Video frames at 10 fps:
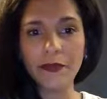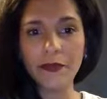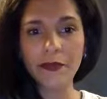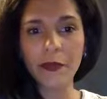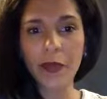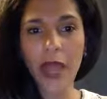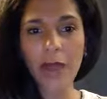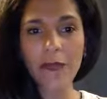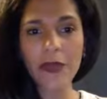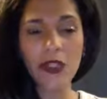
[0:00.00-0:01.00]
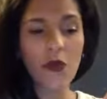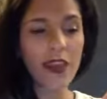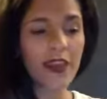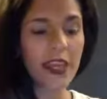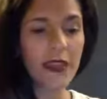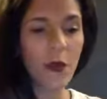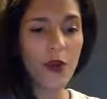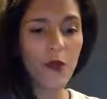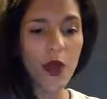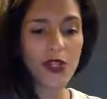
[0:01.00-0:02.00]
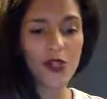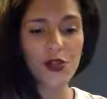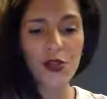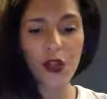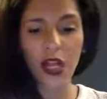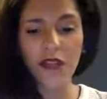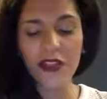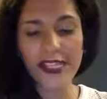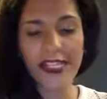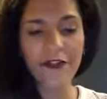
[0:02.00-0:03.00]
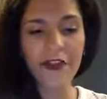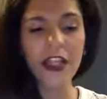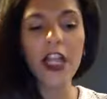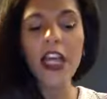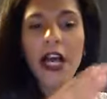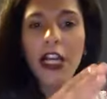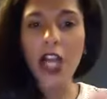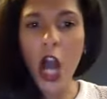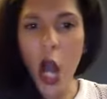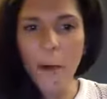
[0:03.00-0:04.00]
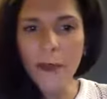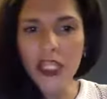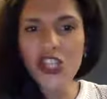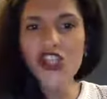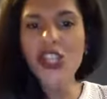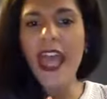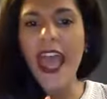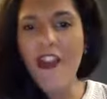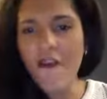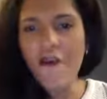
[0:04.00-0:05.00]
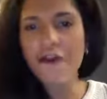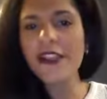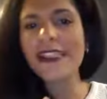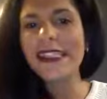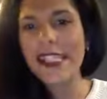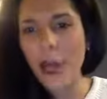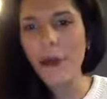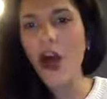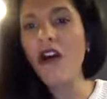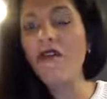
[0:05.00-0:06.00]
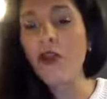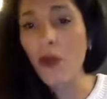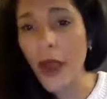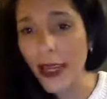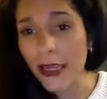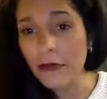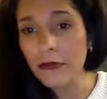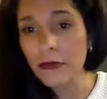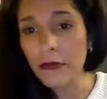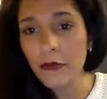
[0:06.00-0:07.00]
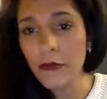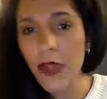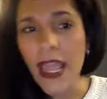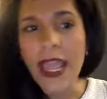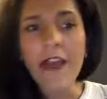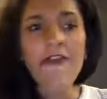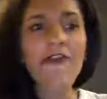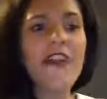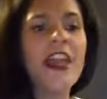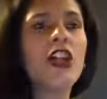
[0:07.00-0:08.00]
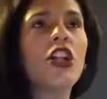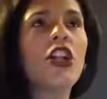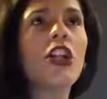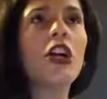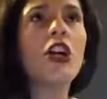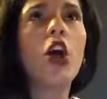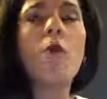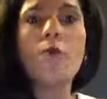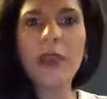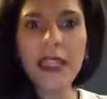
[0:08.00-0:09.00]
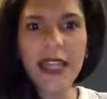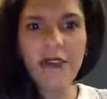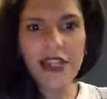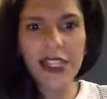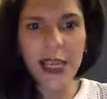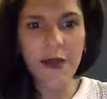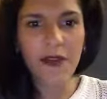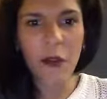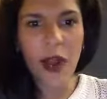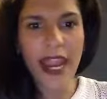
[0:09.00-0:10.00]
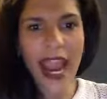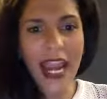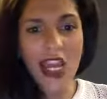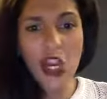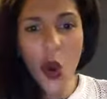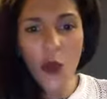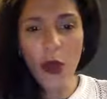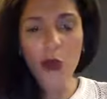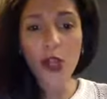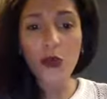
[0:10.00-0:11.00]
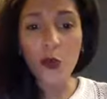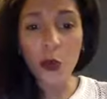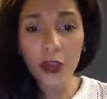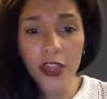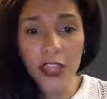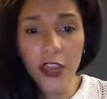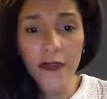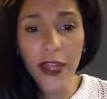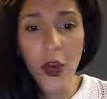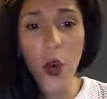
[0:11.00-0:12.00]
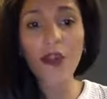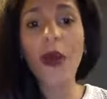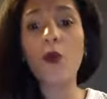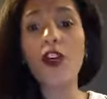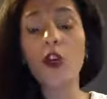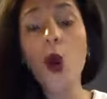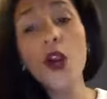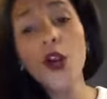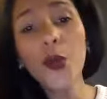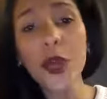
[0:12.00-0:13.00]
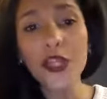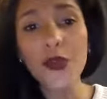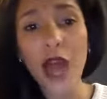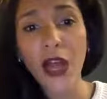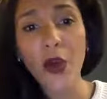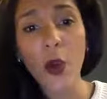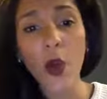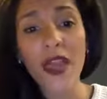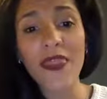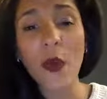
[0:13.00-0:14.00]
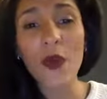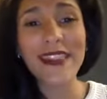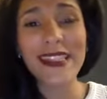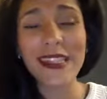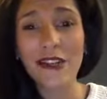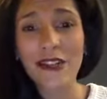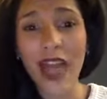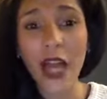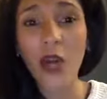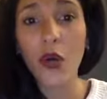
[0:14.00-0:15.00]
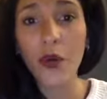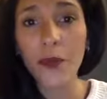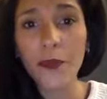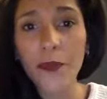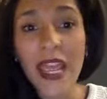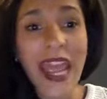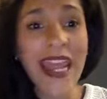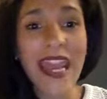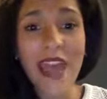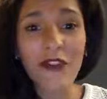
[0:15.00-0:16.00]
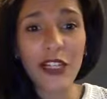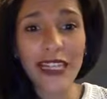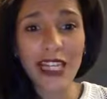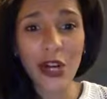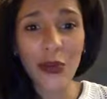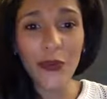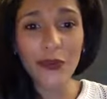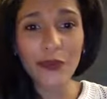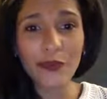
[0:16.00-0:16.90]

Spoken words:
Okay, so the thing that we want to do with all of this is feel accomplished every step of the way, feel complete every step of the way, and know that we are worthy of that goal, that we are on our way to that goal, and that we deserve that goal, and never let it go.